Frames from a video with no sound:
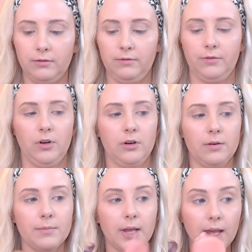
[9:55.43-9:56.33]

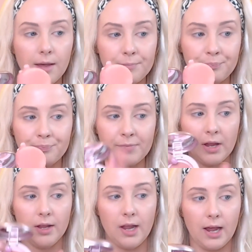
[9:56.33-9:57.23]
from here,
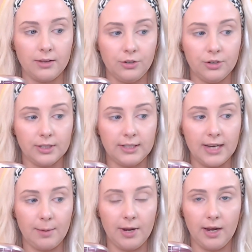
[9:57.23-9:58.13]
and then you just
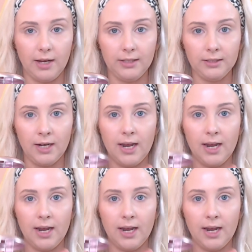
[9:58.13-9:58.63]
dab it in.